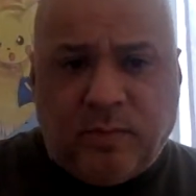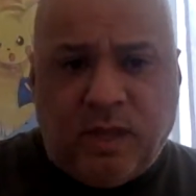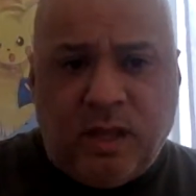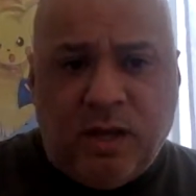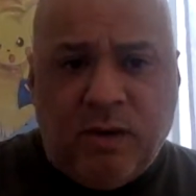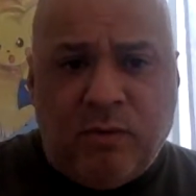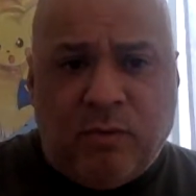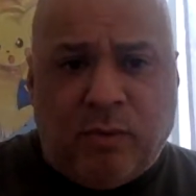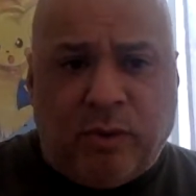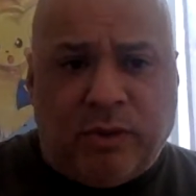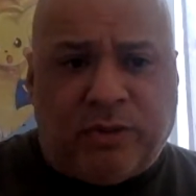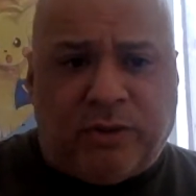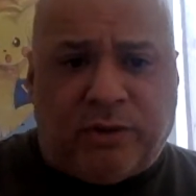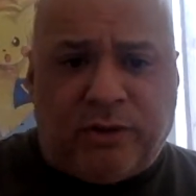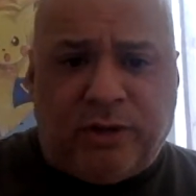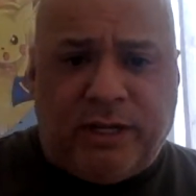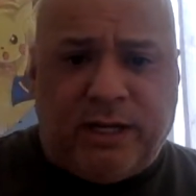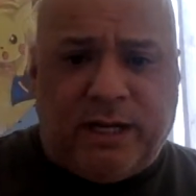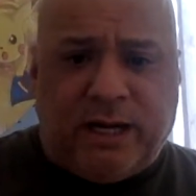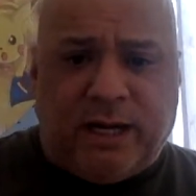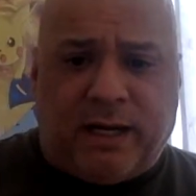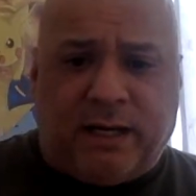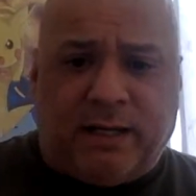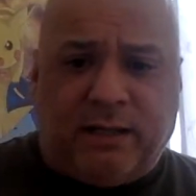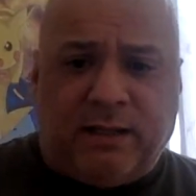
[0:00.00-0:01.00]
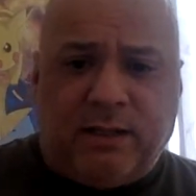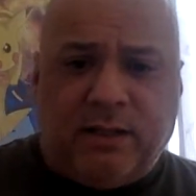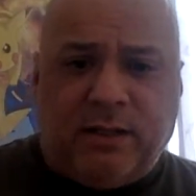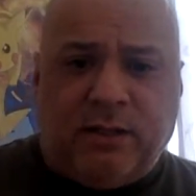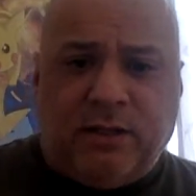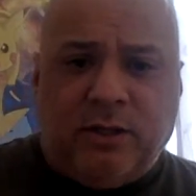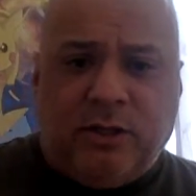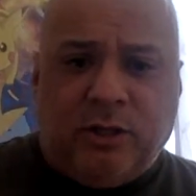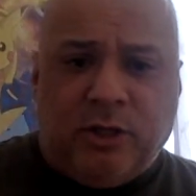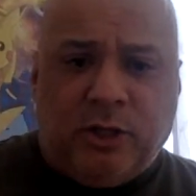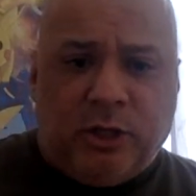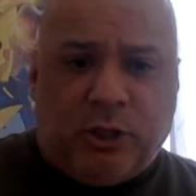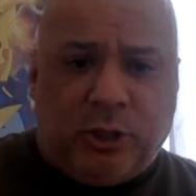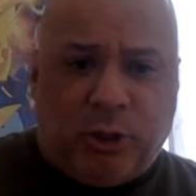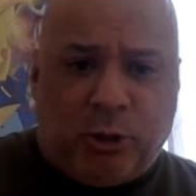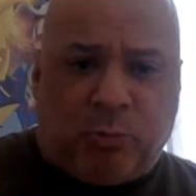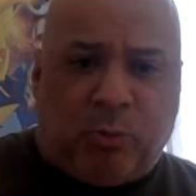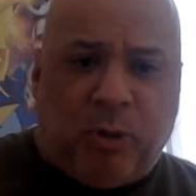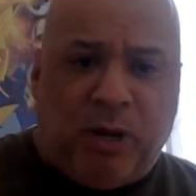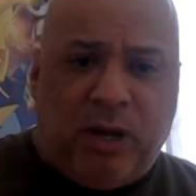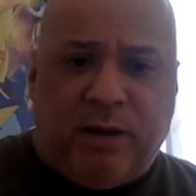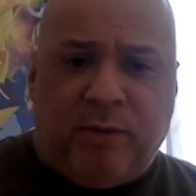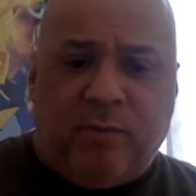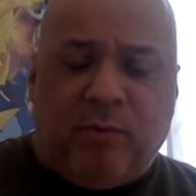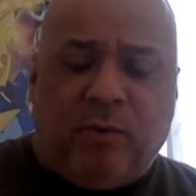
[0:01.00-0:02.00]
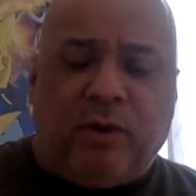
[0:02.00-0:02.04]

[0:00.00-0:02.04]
139. You're paying